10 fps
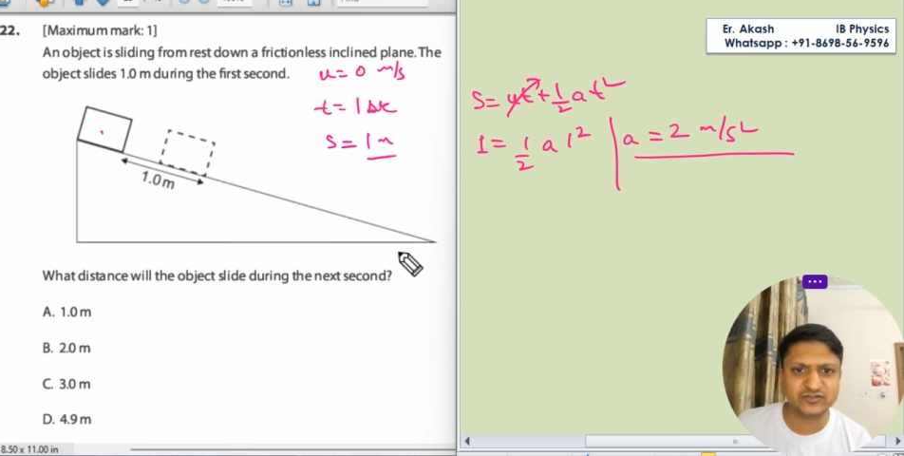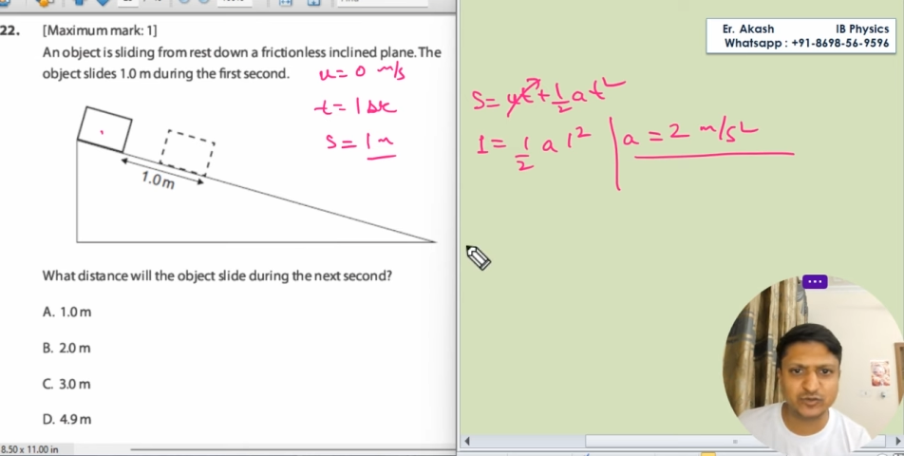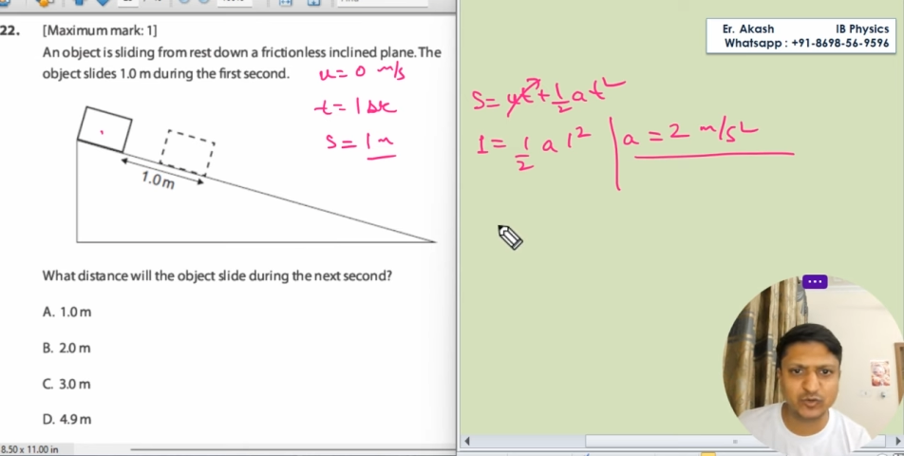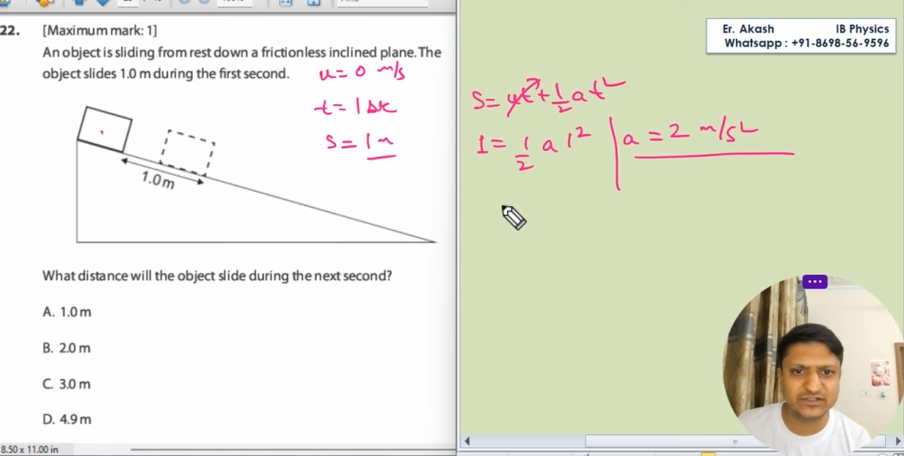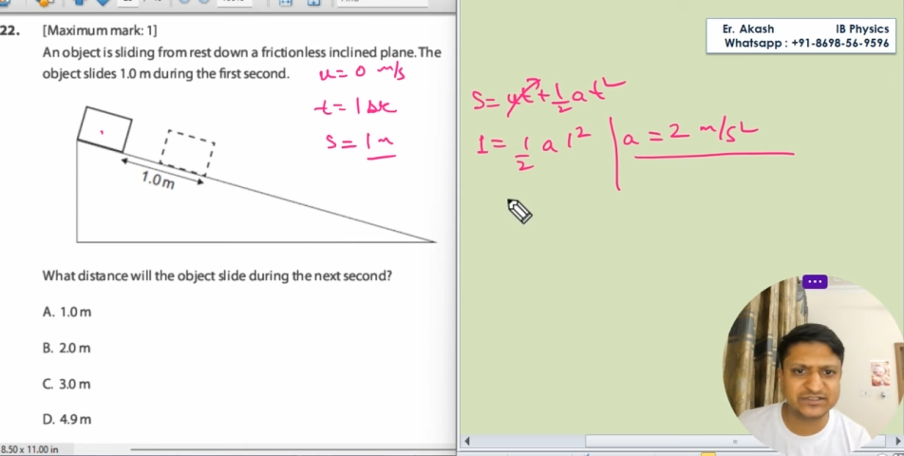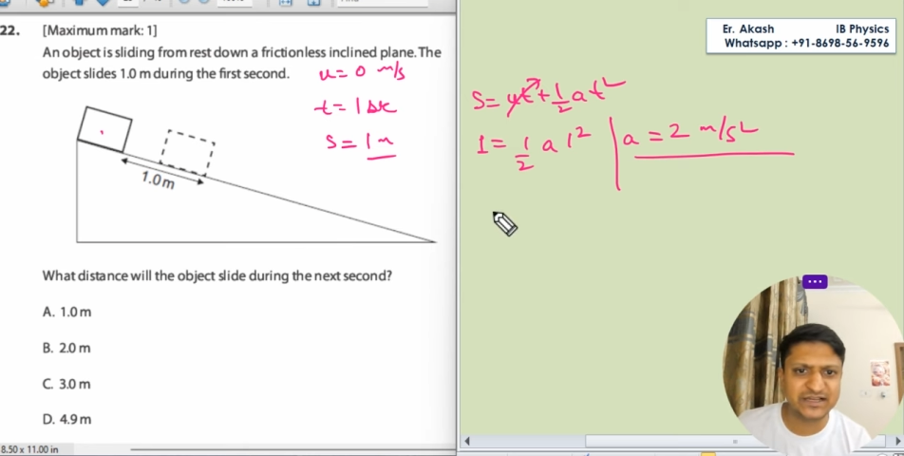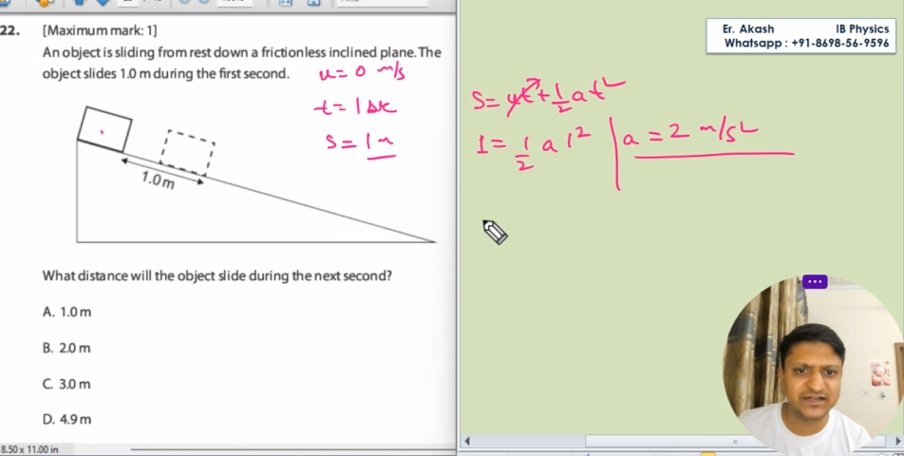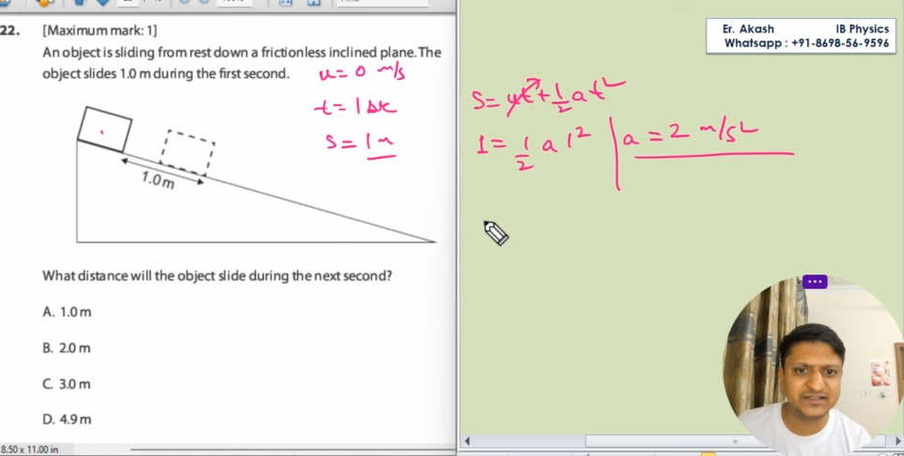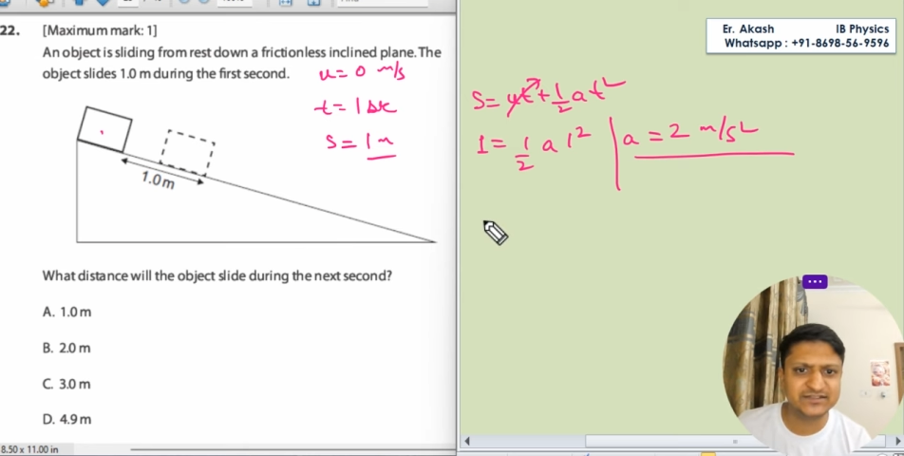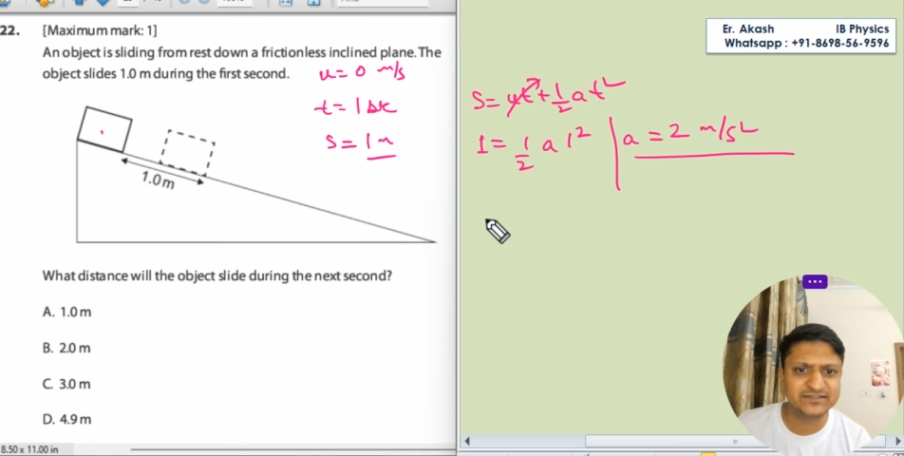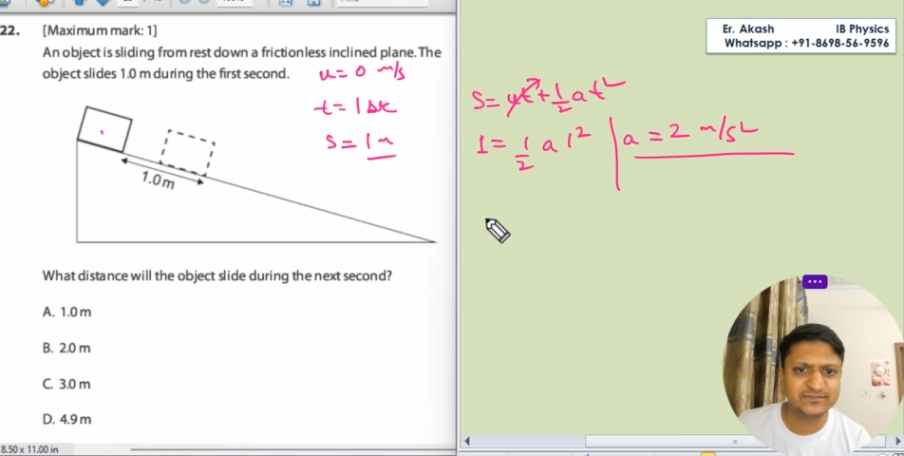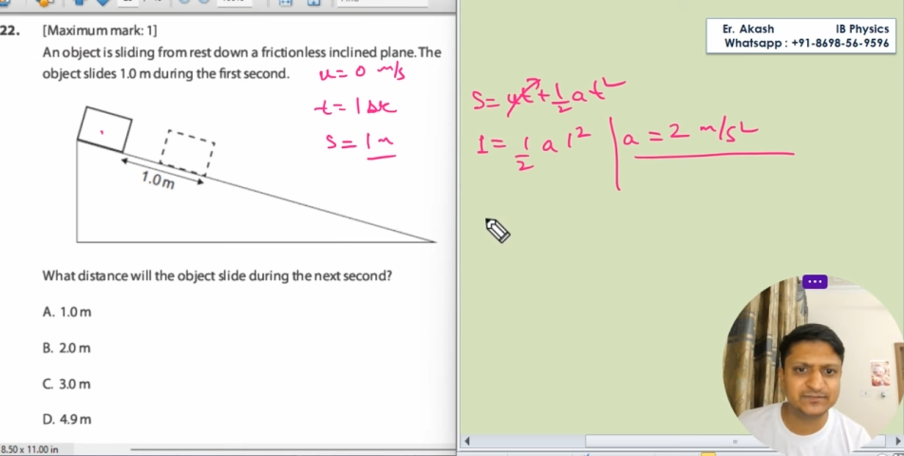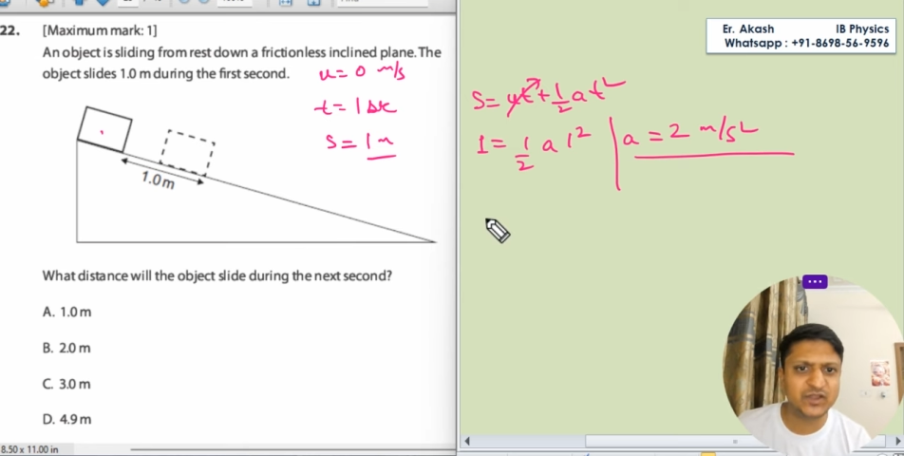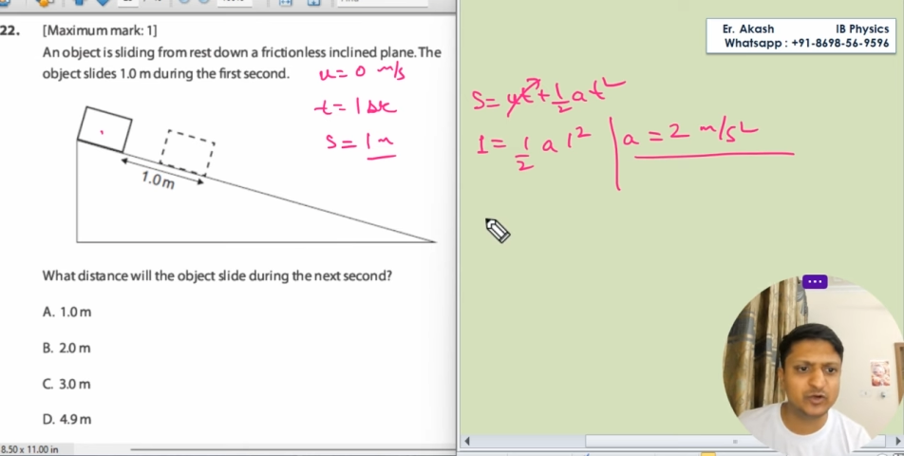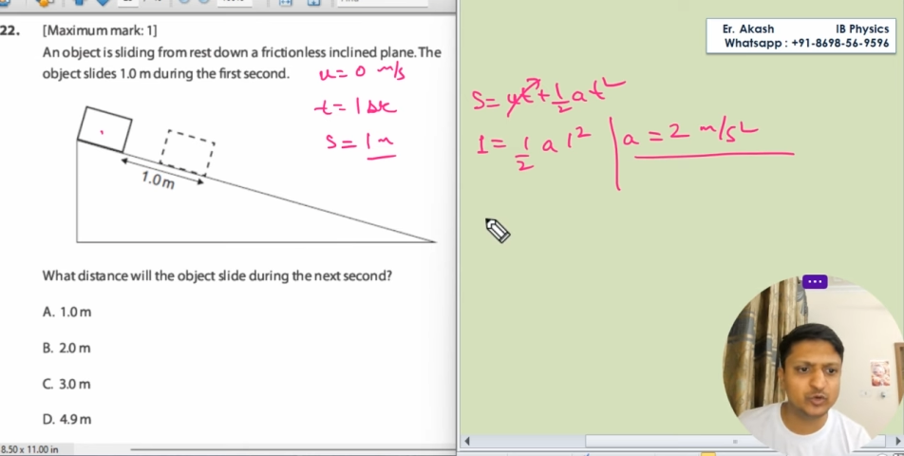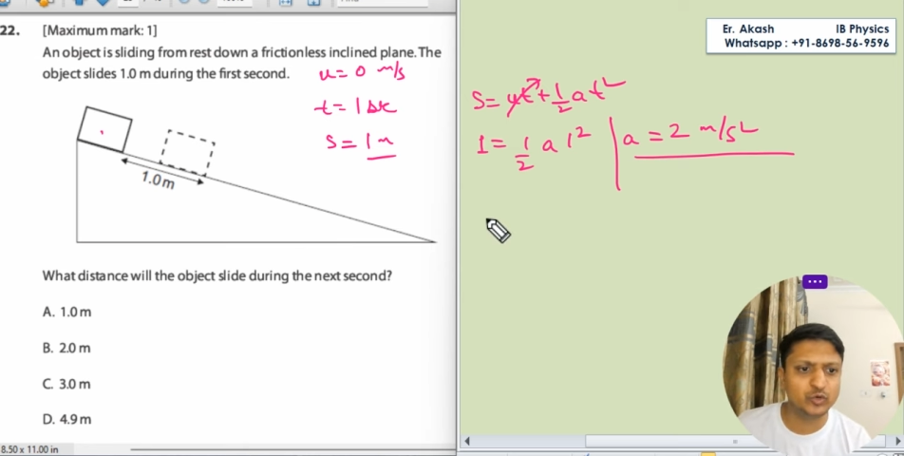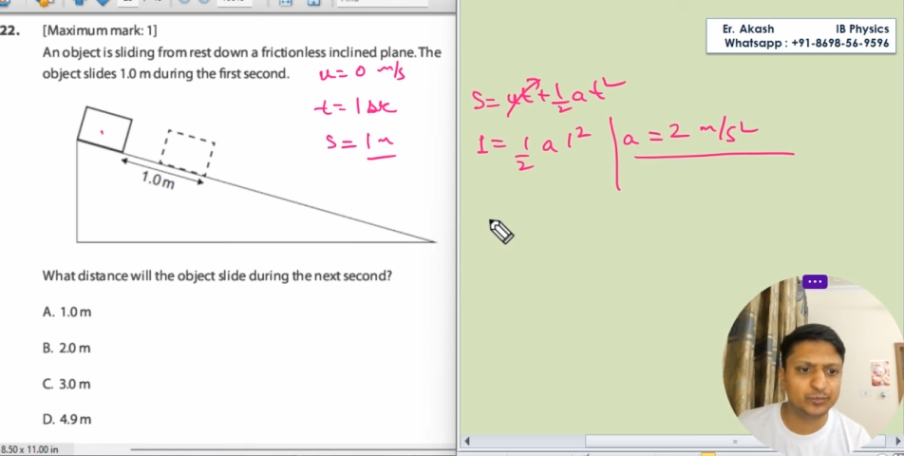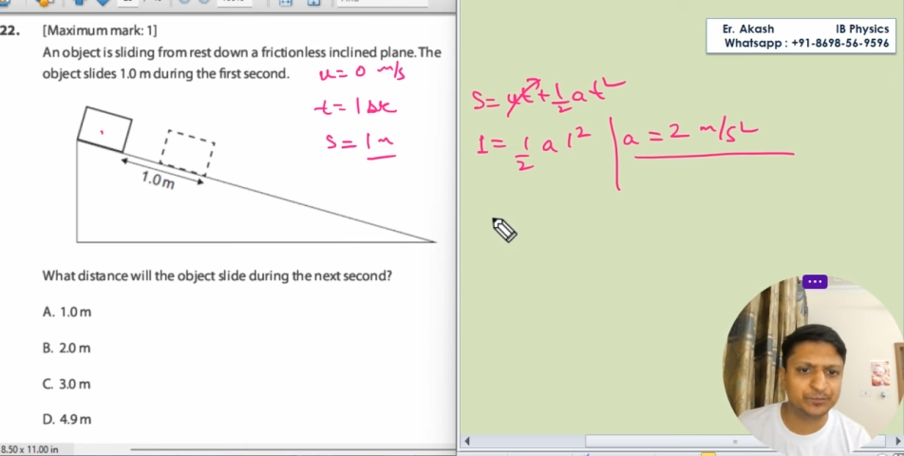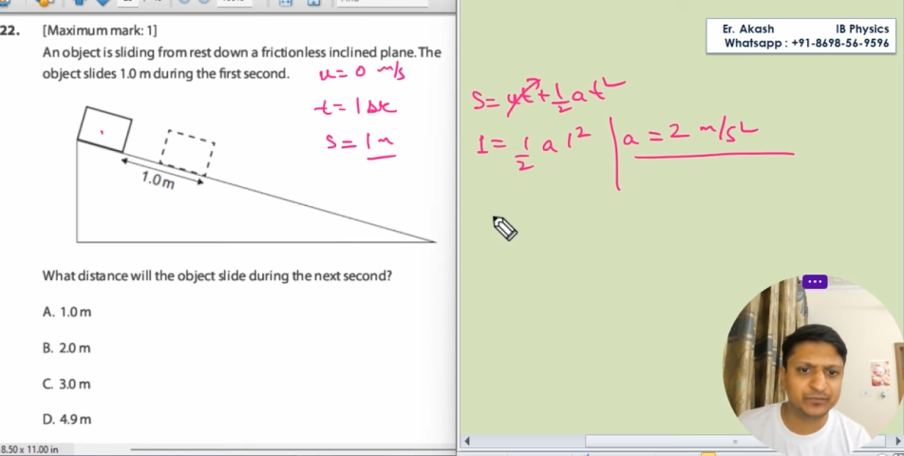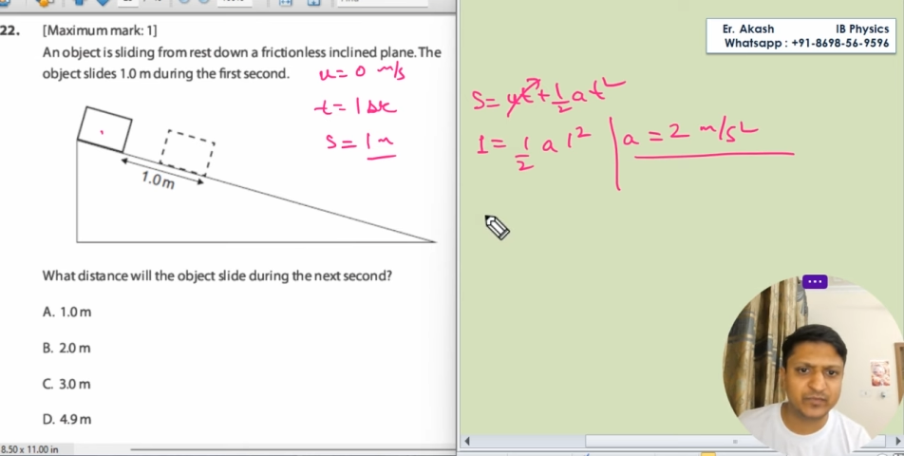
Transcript: So total second is 2.